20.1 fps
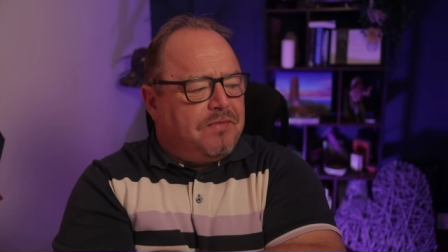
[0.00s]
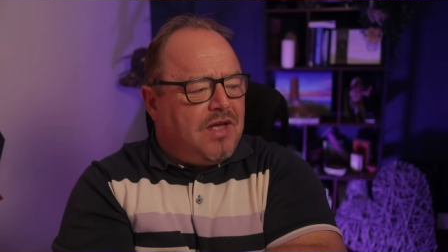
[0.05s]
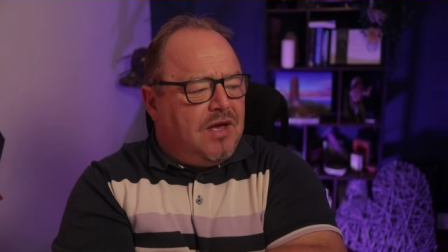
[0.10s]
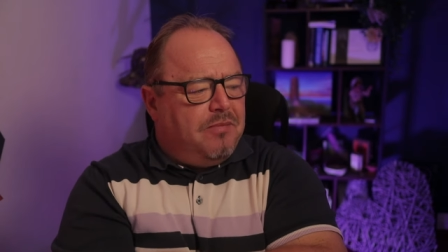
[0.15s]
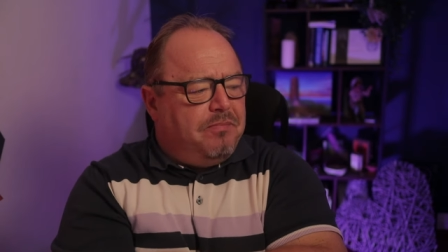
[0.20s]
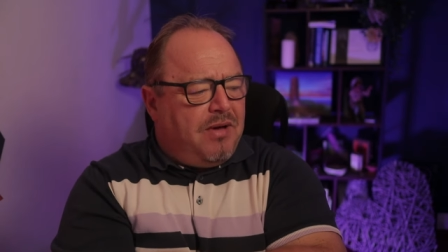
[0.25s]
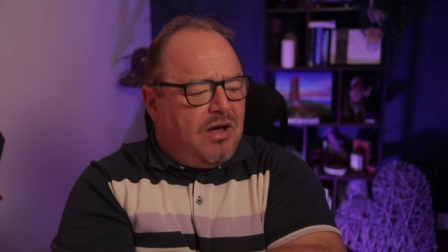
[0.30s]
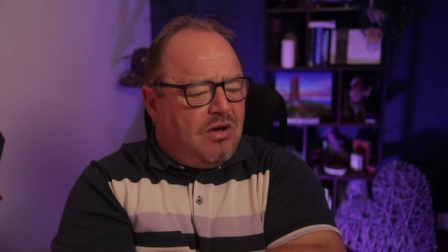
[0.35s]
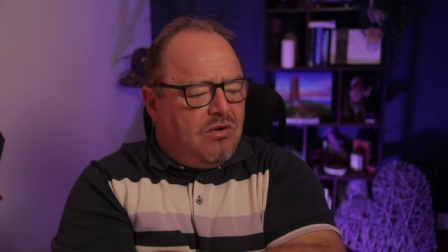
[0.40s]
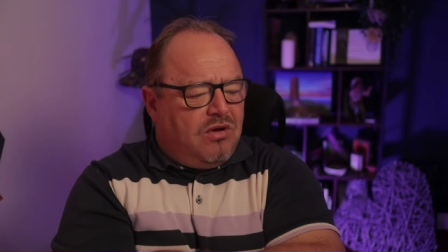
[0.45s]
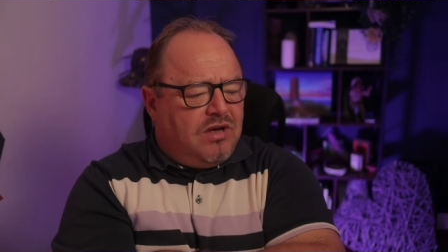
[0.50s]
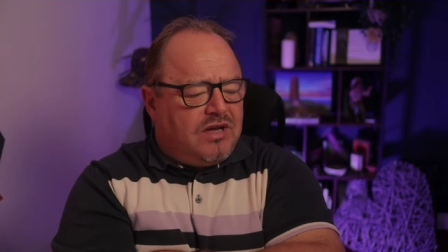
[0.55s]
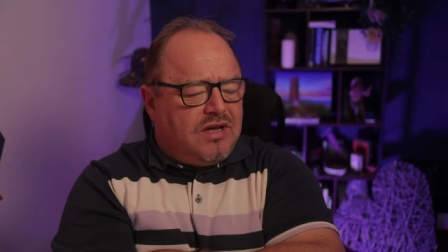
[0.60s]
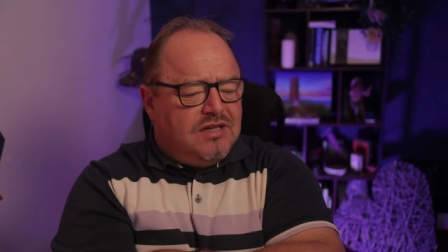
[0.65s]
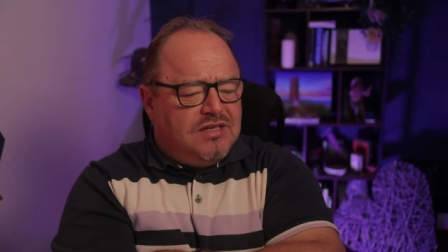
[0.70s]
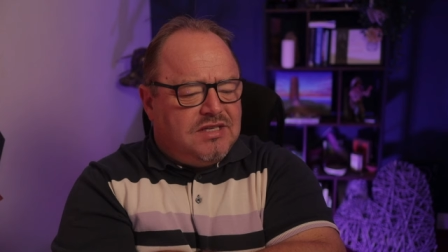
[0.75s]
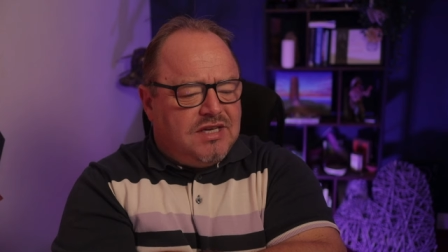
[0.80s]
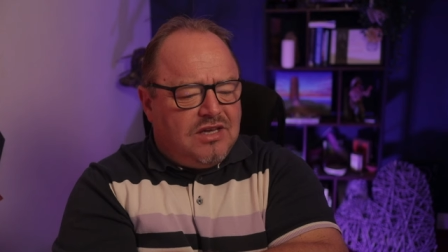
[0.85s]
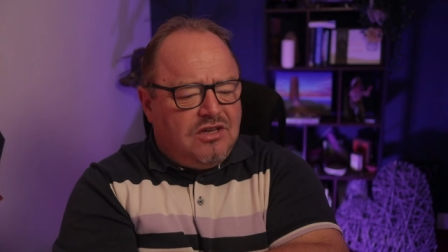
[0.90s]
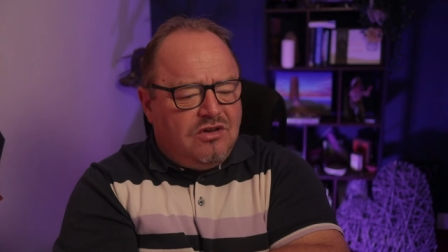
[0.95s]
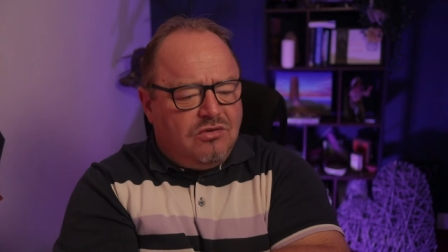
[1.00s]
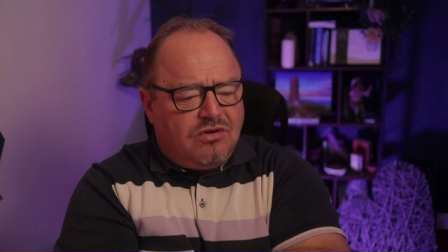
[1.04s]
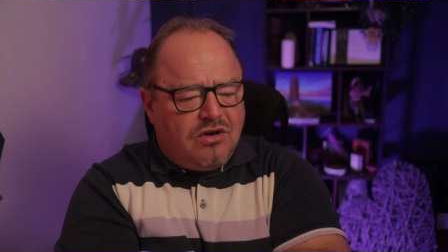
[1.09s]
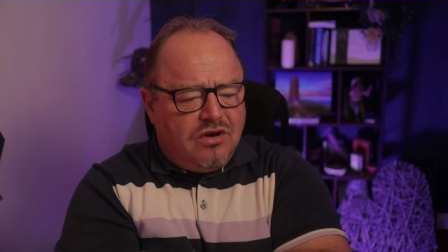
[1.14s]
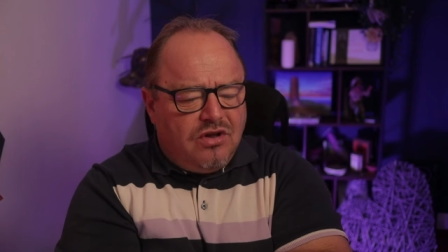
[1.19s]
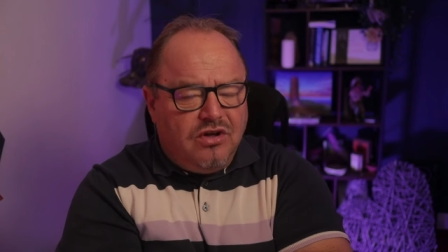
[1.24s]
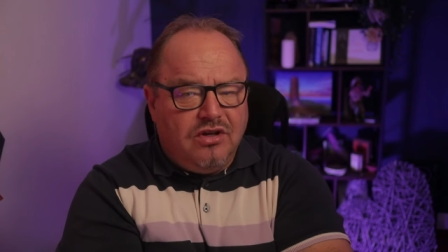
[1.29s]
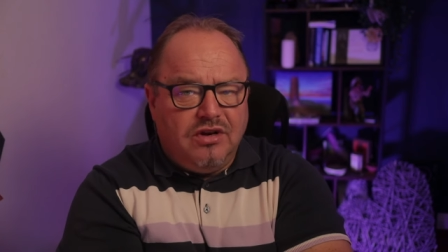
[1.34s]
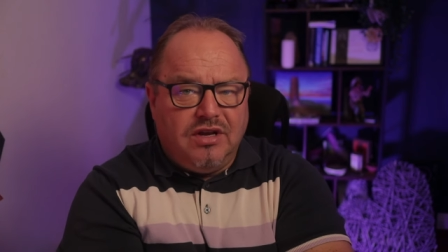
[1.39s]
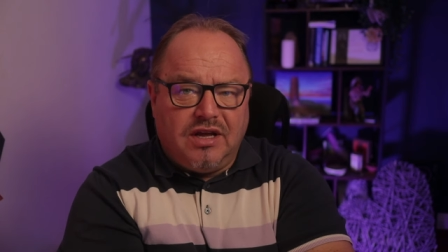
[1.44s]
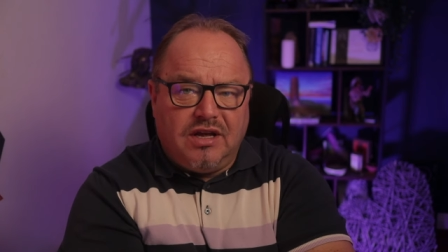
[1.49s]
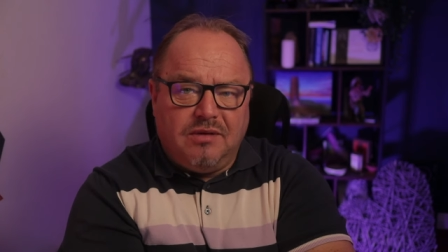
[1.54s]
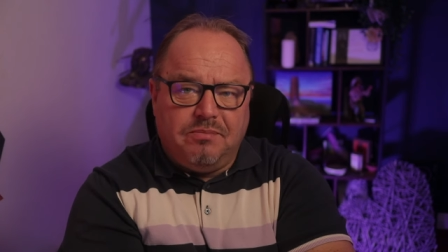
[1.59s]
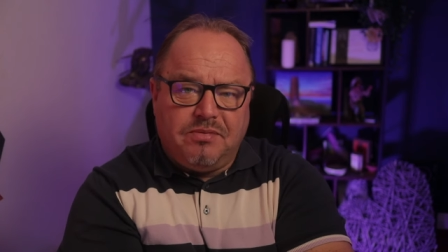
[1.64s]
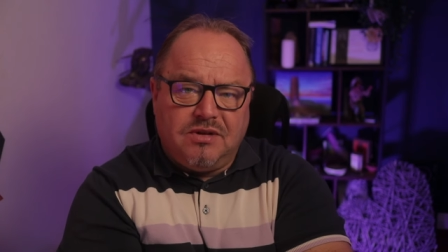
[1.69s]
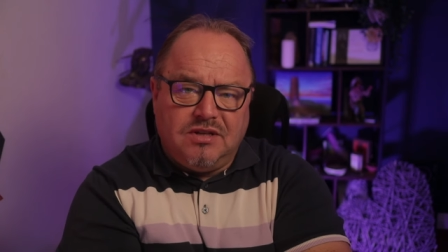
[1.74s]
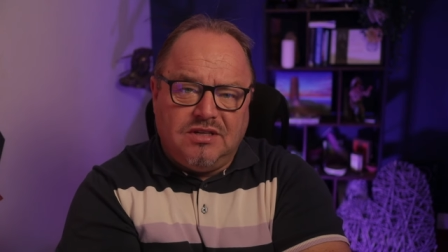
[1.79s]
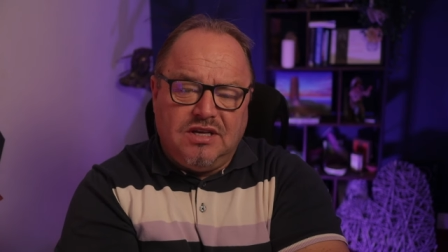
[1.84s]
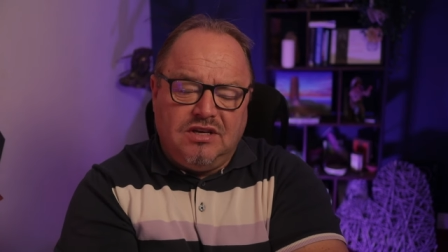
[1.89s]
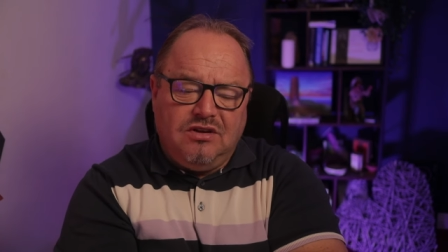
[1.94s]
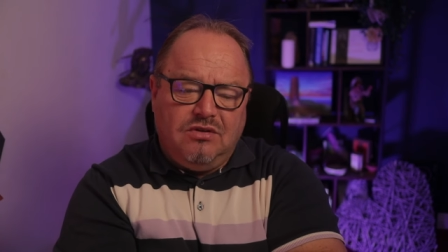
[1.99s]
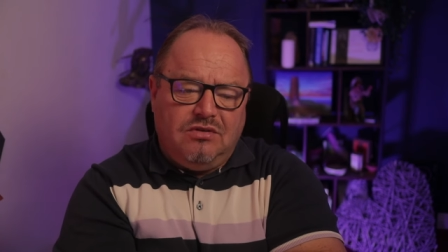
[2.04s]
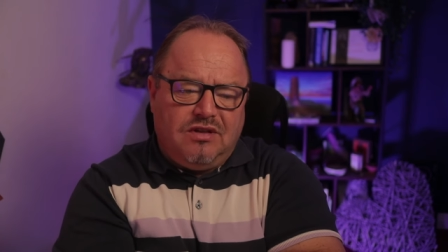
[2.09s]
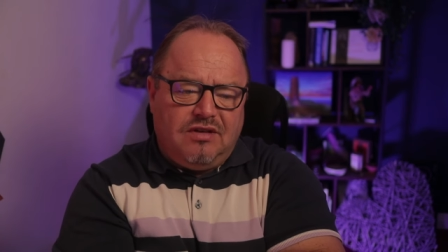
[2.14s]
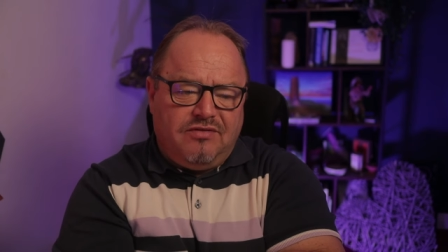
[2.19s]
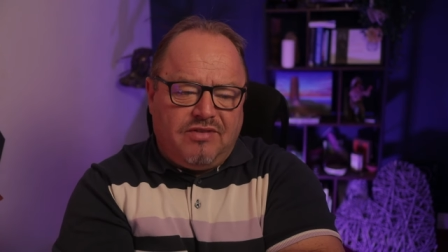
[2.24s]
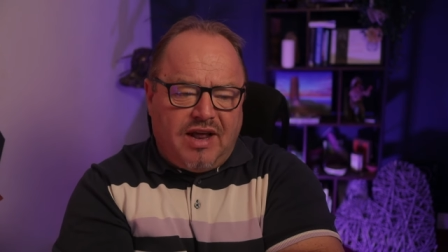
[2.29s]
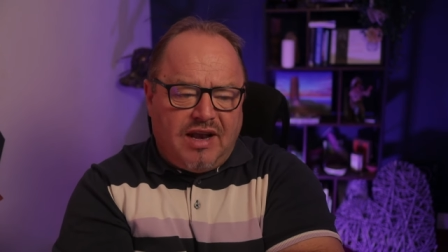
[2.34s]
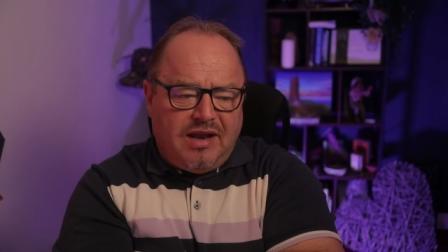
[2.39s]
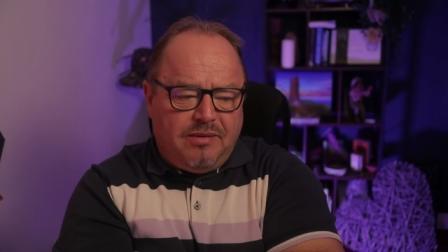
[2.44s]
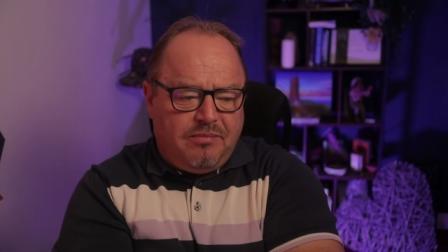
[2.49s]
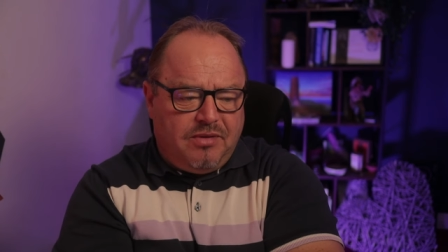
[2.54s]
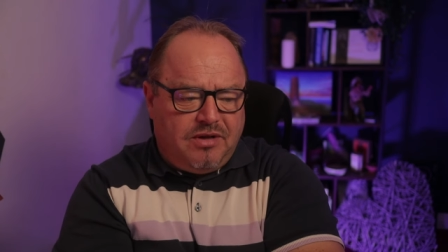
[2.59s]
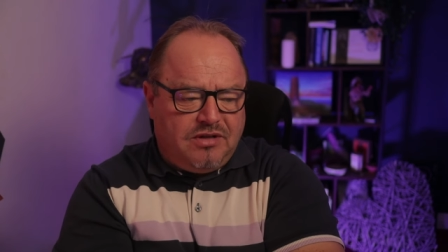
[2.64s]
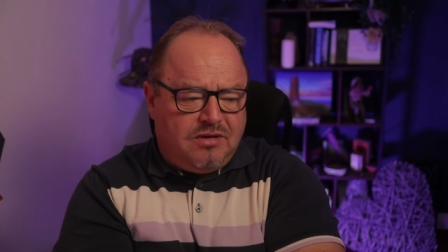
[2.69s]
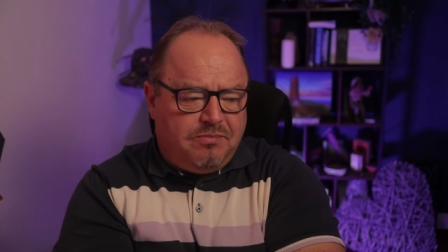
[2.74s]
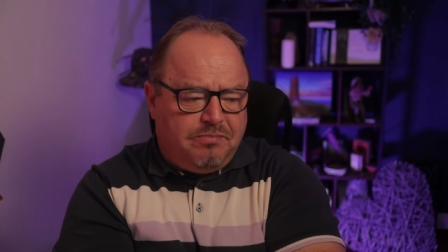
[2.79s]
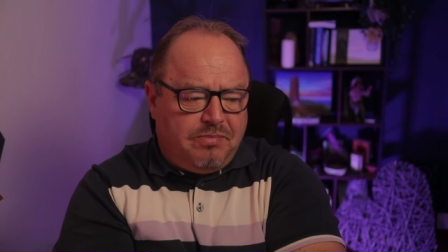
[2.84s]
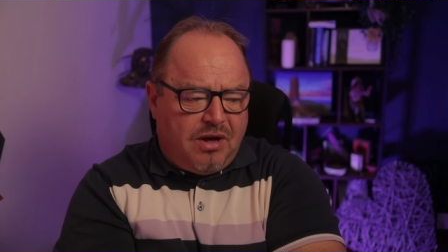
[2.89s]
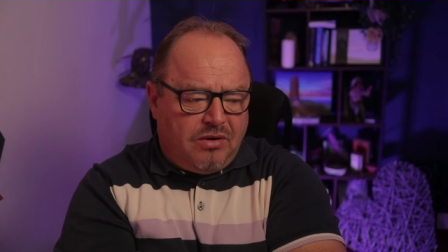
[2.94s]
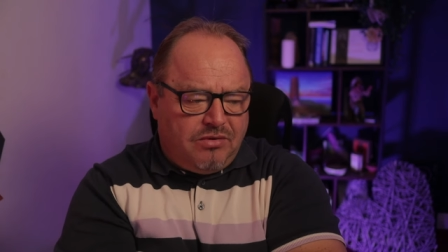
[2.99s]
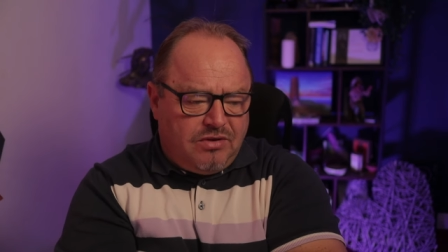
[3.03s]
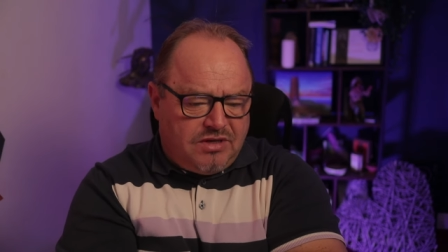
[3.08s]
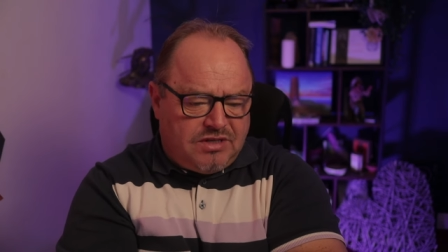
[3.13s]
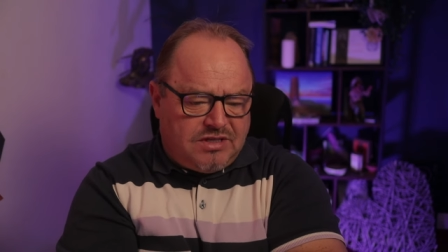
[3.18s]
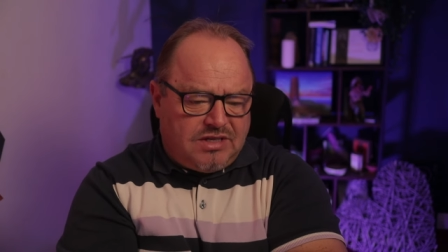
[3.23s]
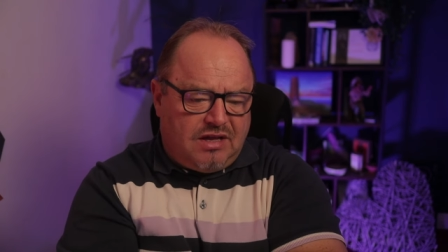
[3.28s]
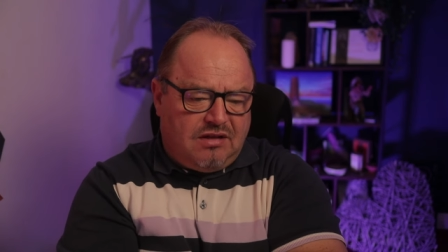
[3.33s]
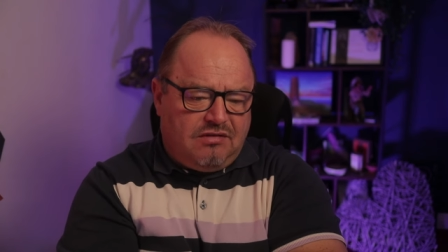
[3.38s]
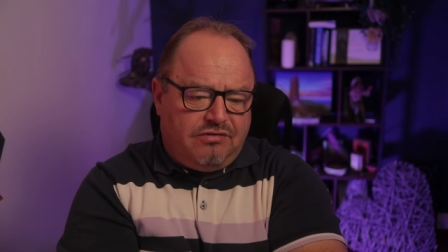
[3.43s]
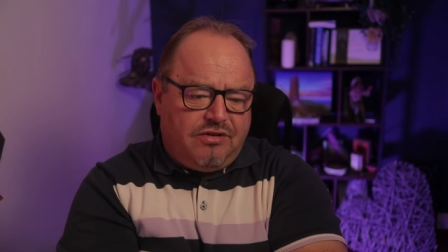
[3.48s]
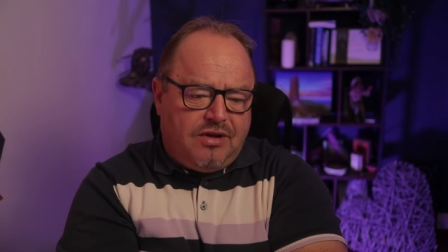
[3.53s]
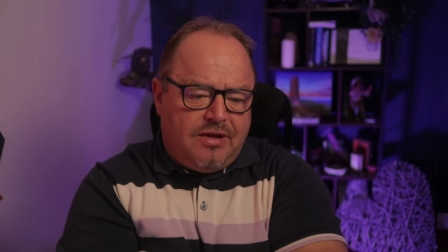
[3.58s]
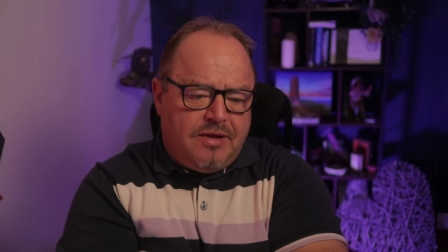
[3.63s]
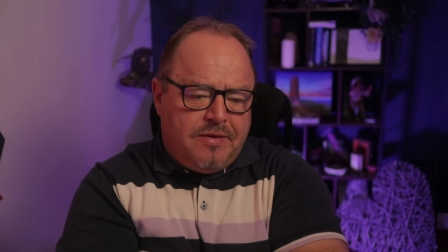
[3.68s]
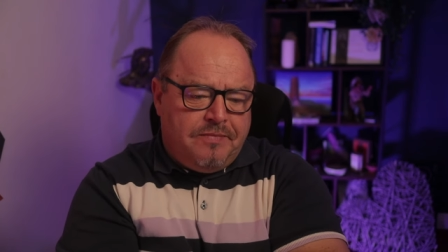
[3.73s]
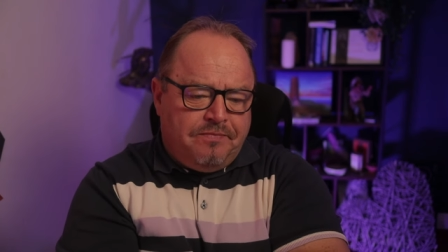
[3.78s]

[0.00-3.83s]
about a continued learning, a continued development about yourself.